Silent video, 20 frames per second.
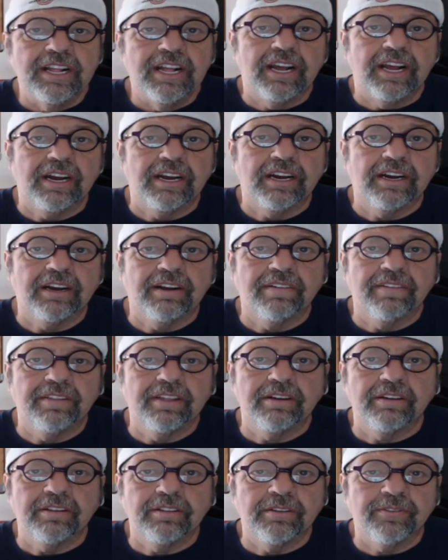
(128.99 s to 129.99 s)

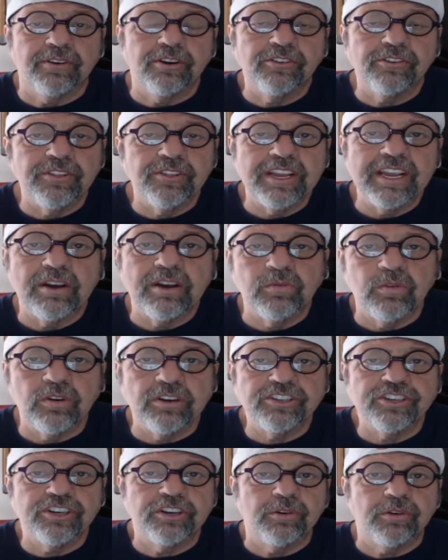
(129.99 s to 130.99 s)
The first thing I
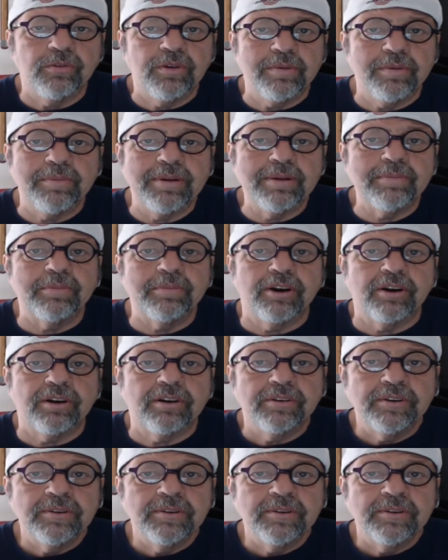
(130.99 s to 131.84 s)
want you to remember